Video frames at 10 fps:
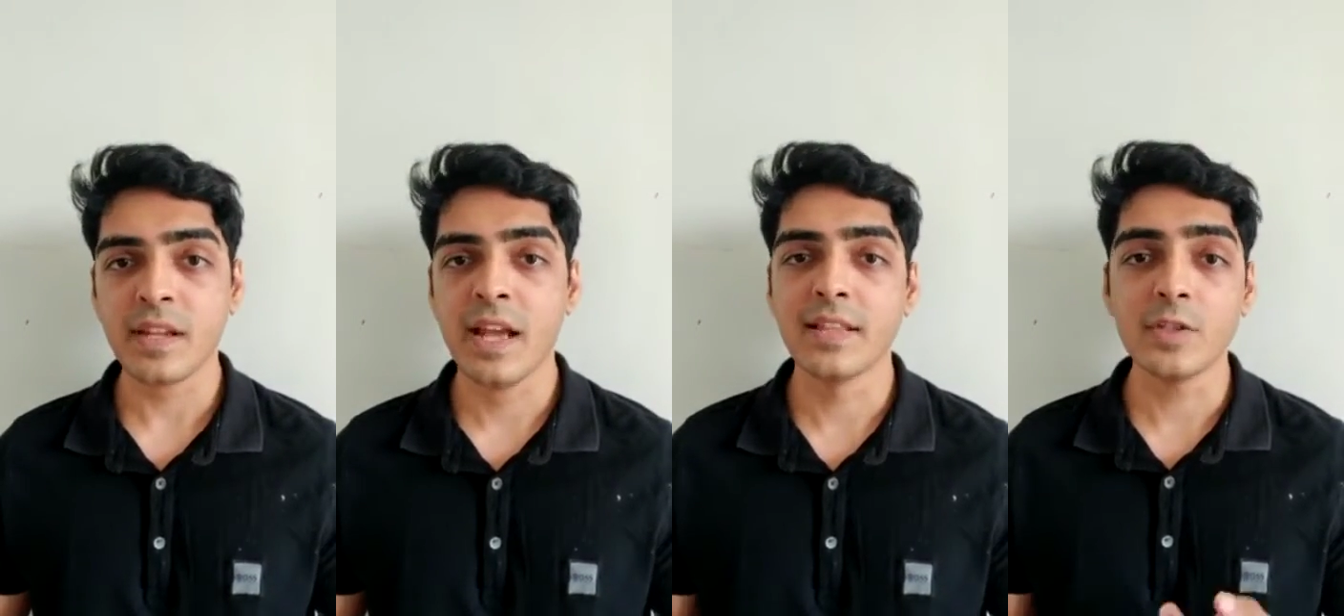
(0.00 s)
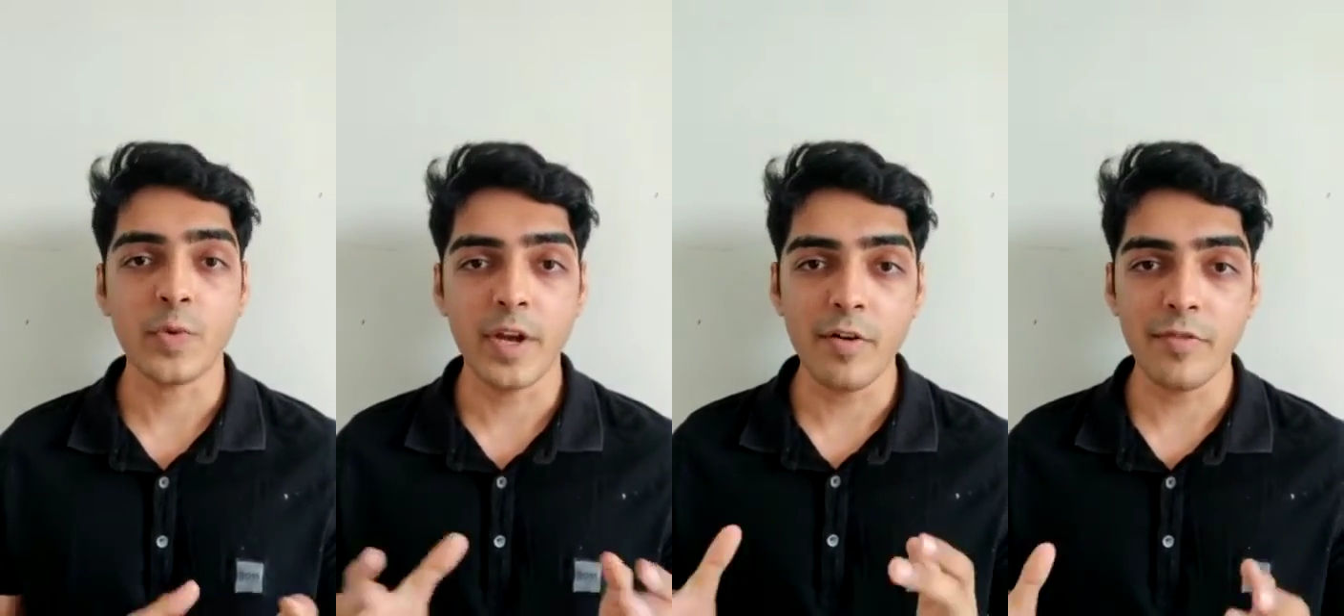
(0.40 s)
And this
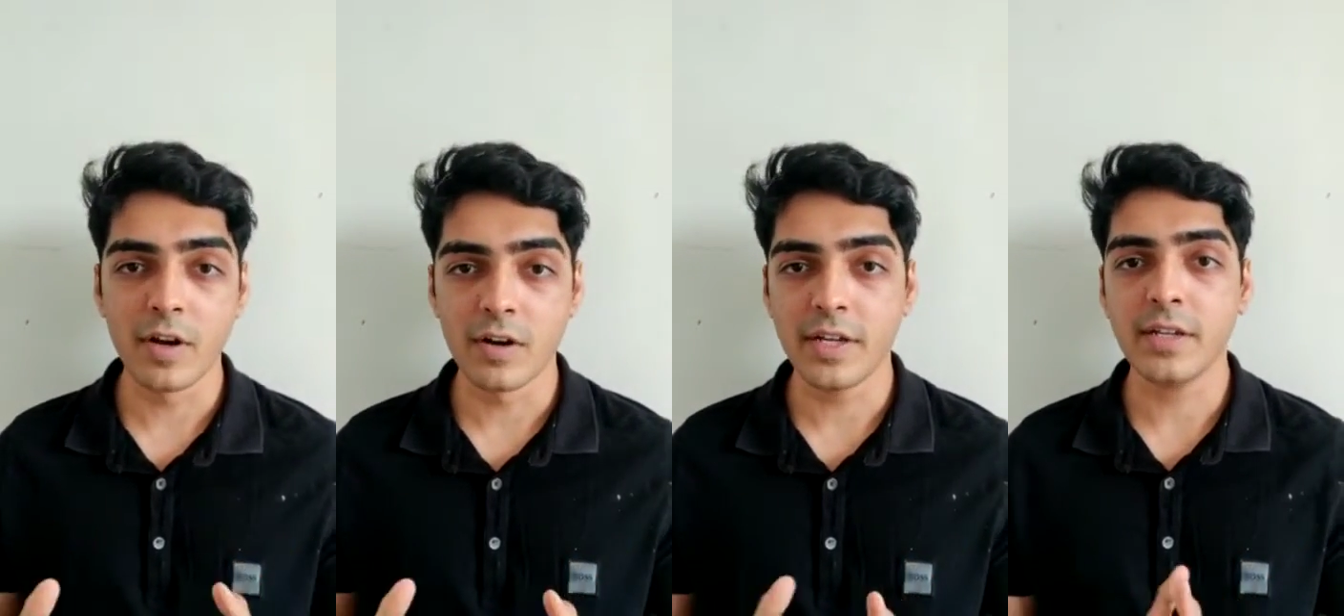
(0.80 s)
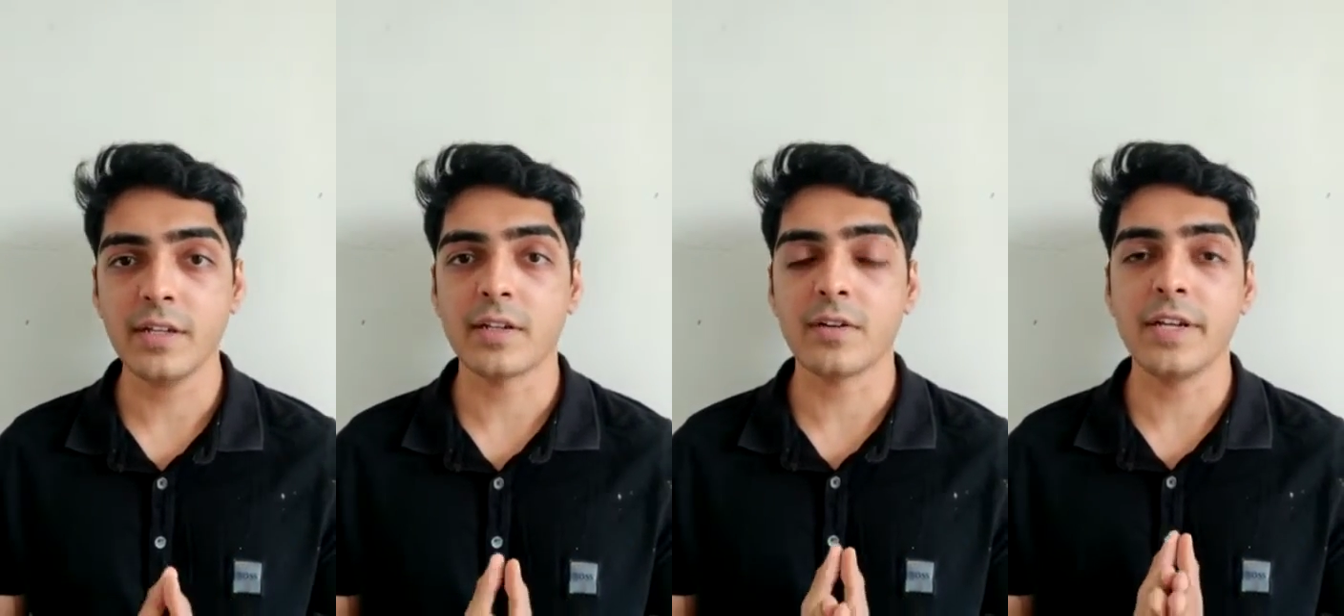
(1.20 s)
way of learning
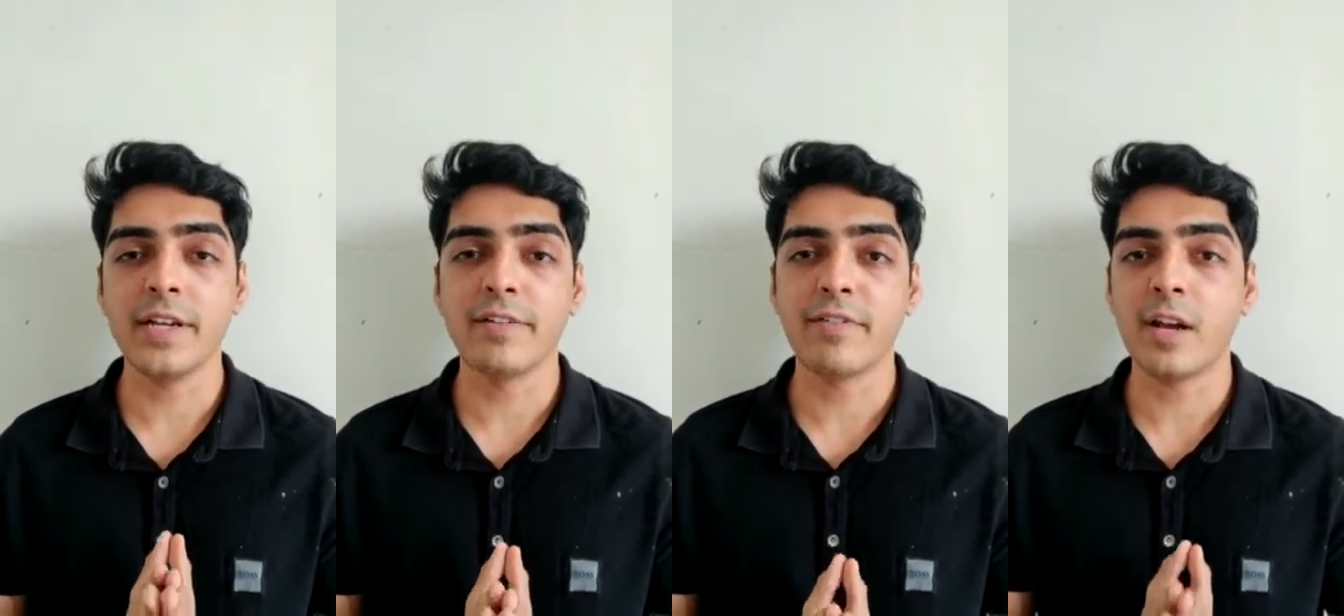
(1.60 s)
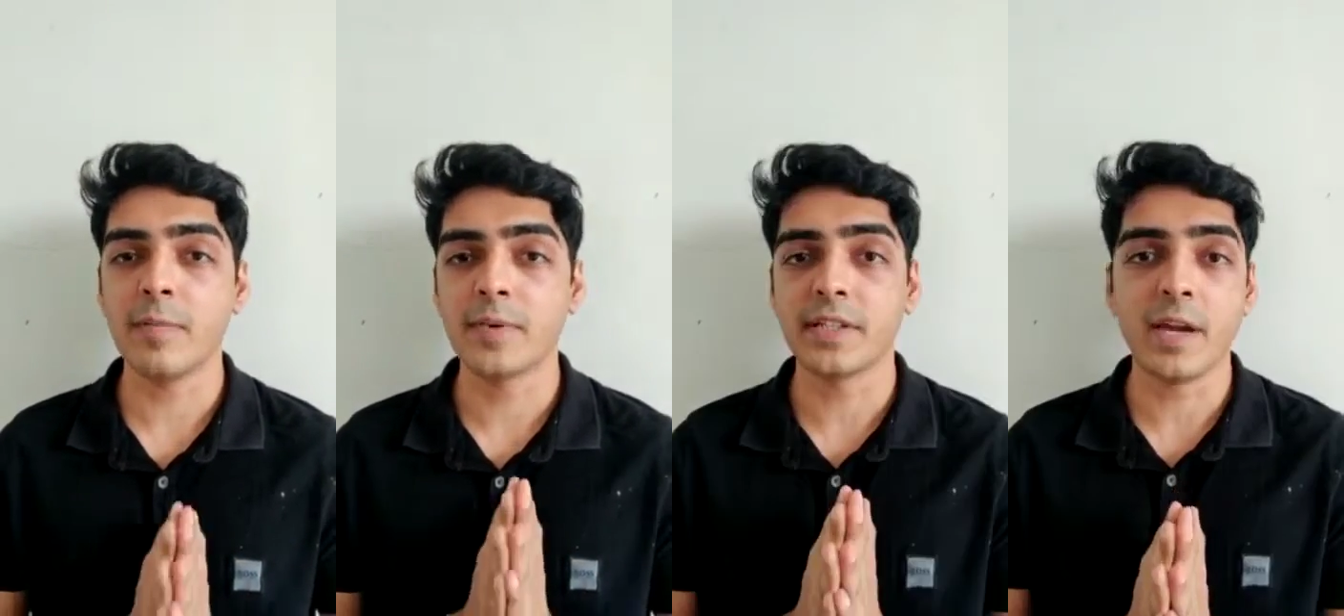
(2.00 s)
really developed